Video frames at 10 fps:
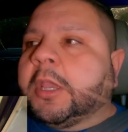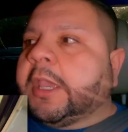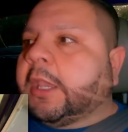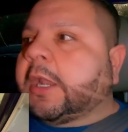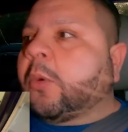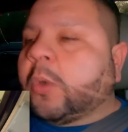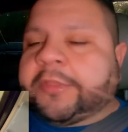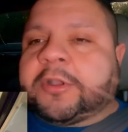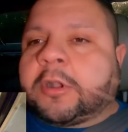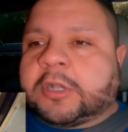and I
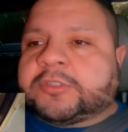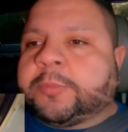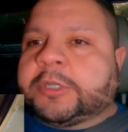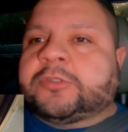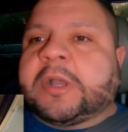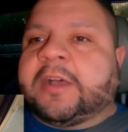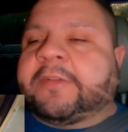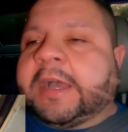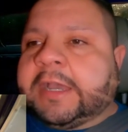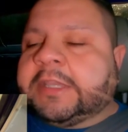want the customer to have
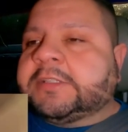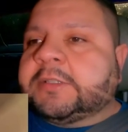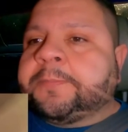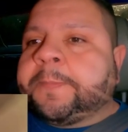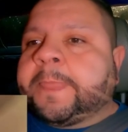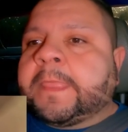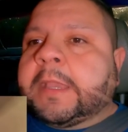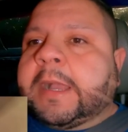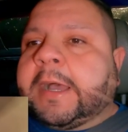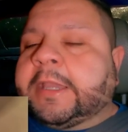ice.
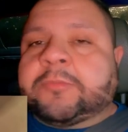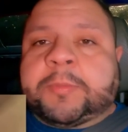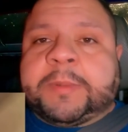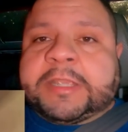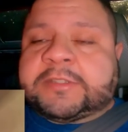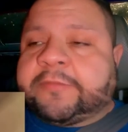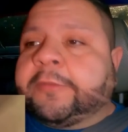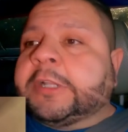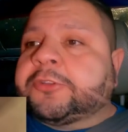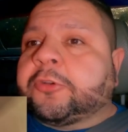I replaced the
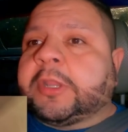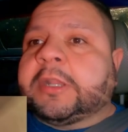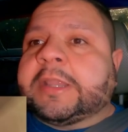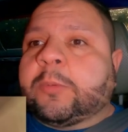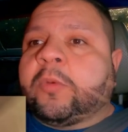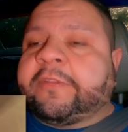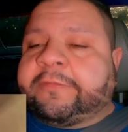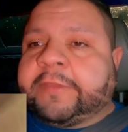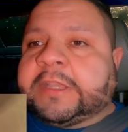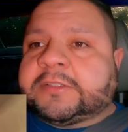filter and we
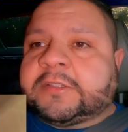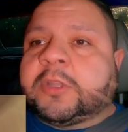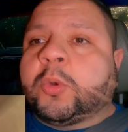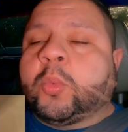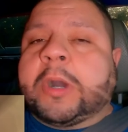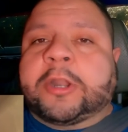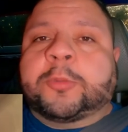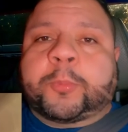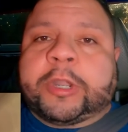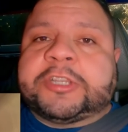fixed the water
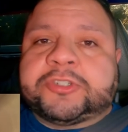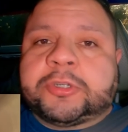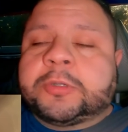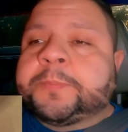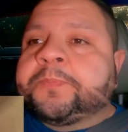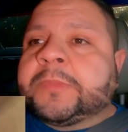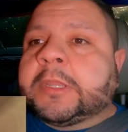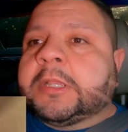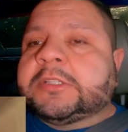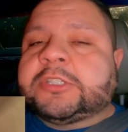pressure
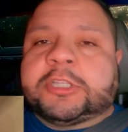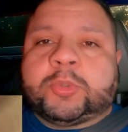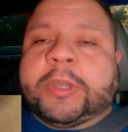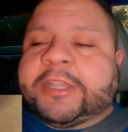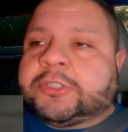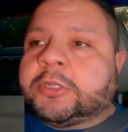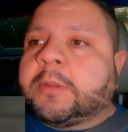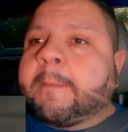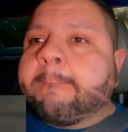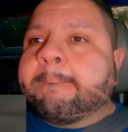
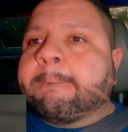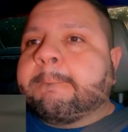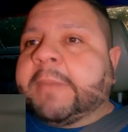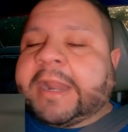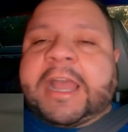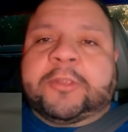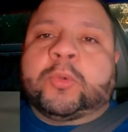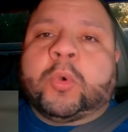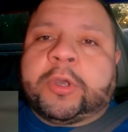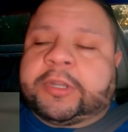situation but I had
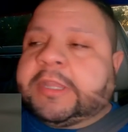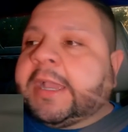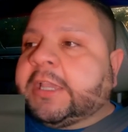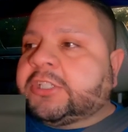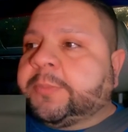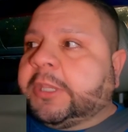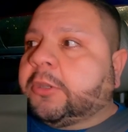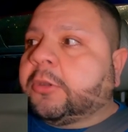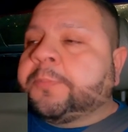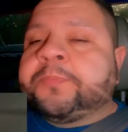to order the ice
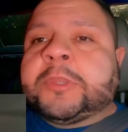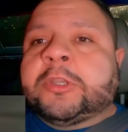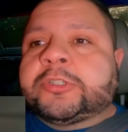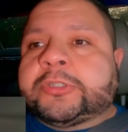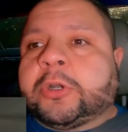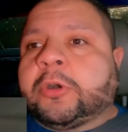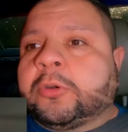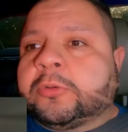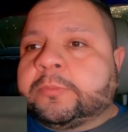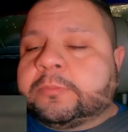maker.
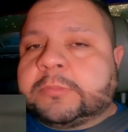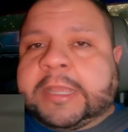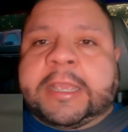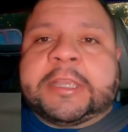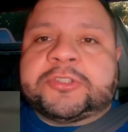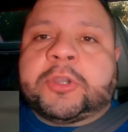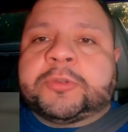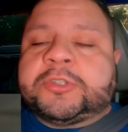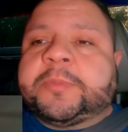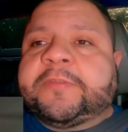So like I
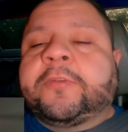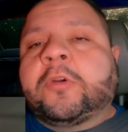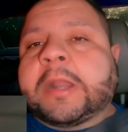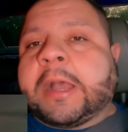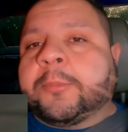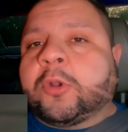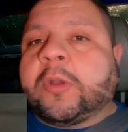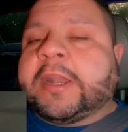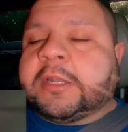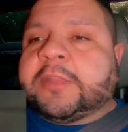told you before I'm gonna go
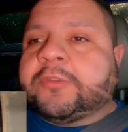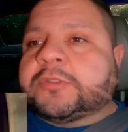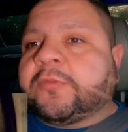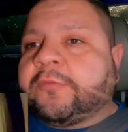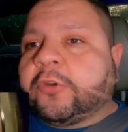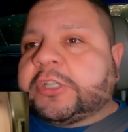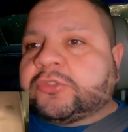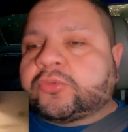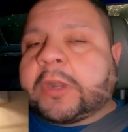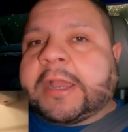ahead and leave you some
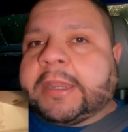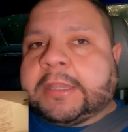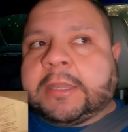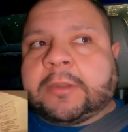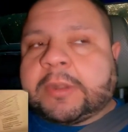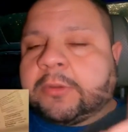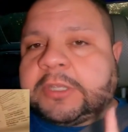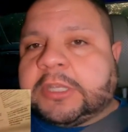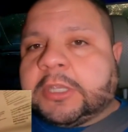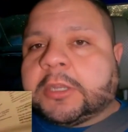footage right around
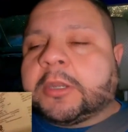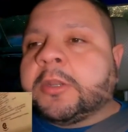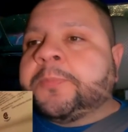here